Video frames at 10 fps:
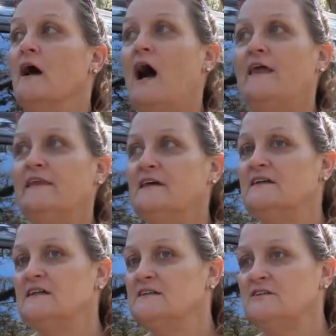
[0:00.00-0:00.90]
I think it
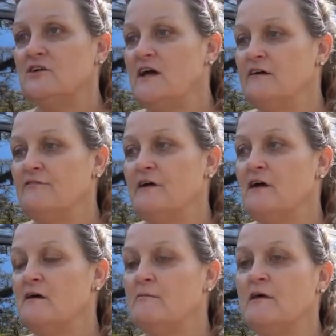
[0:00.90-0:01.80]
is her
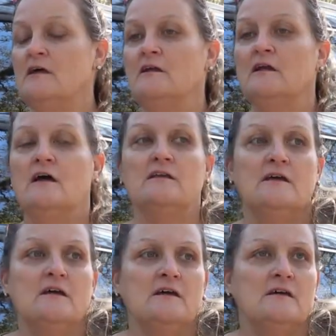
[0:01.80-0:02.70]
AFib, and I
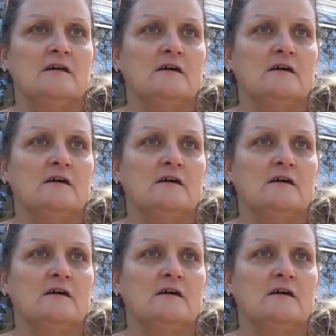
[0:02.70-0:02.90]
think